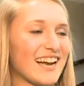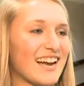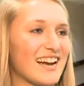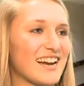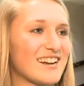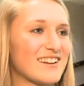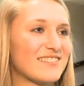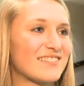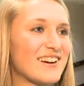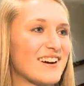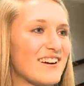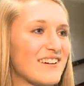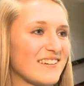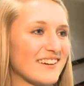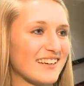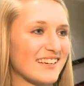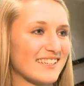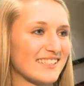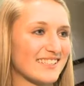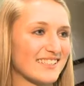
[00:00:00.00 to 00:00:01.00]
I've
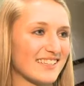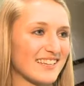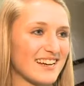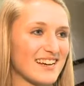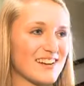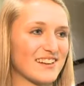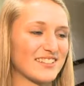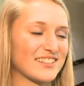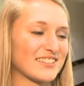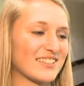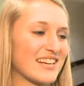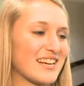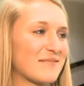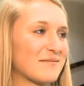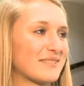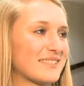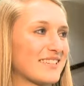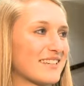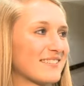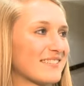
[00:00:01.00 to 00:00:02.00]
always
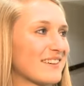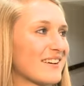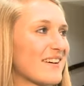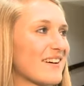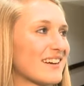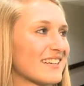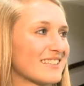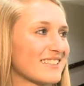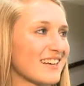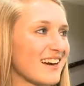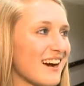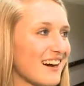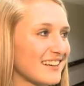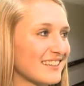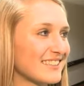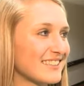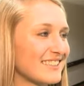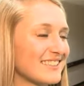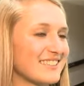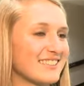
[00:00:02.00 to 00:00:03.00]
dreamed of going to
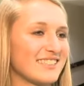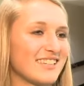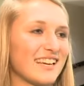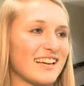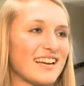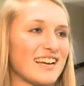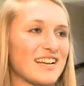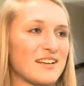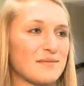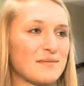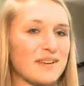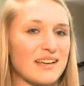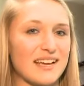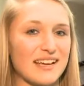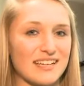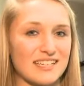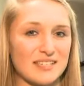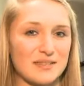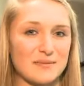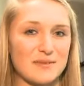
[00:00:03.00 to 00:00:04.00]
college and
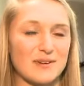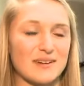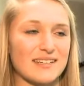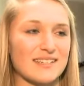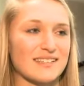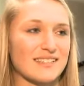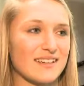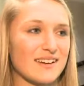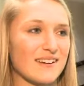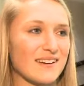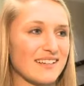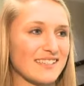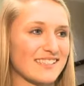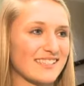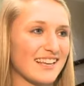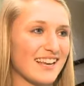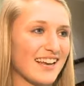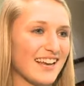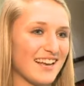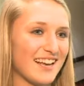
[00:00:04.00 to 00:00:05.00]
playing sports, so
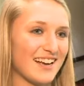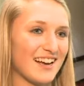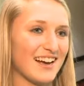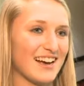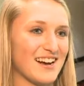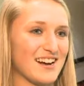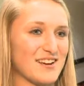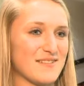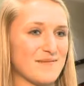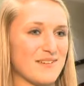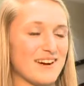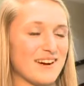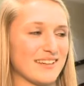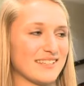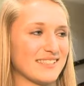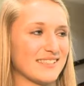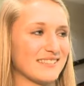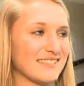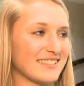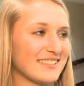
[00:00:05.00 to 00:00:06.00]
it's
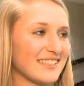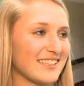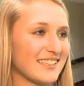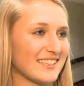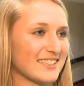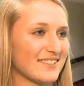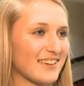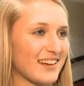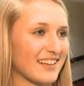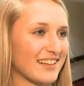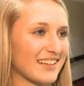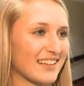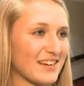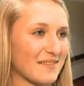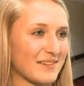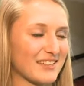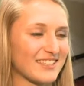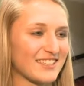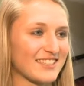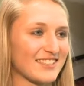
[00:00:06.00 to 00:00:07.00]
awesome to see this finally
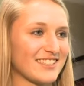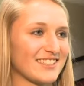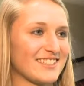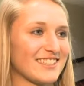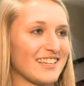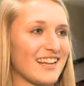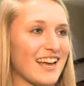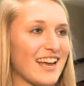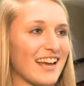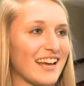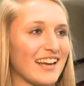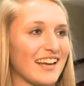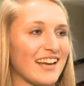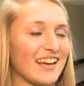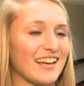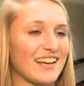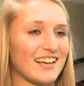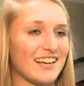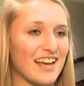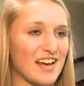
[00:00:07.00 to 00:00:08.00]
coming true today,
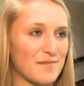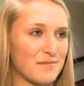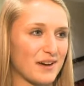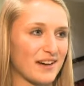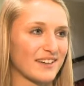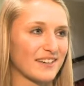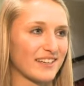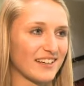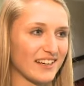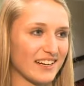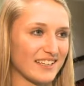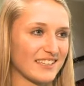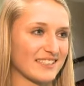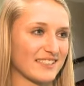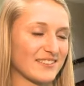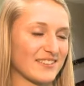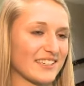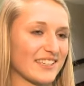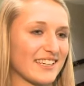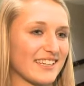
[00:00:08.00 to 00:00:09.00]
and at Butler
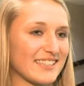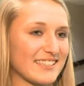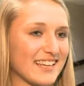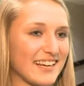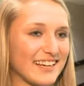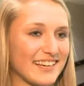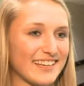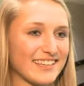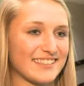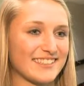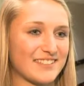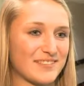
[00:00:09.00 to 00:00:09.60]
is really exciting.